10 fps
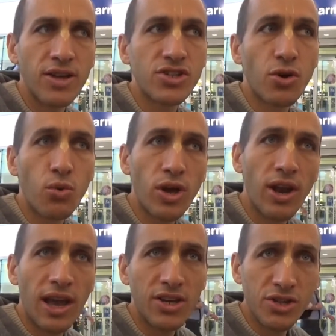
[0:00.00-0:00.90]
So we are
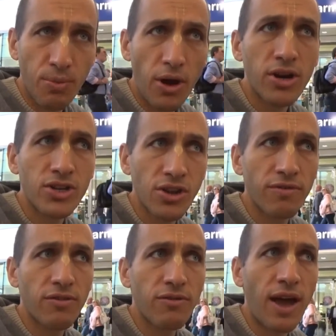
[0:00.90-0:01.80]
like sparks of
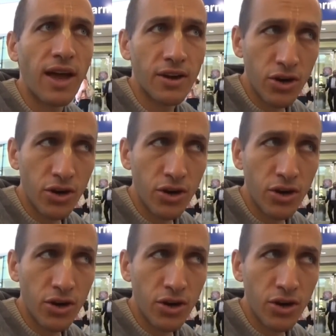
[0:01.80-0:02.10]
the fire.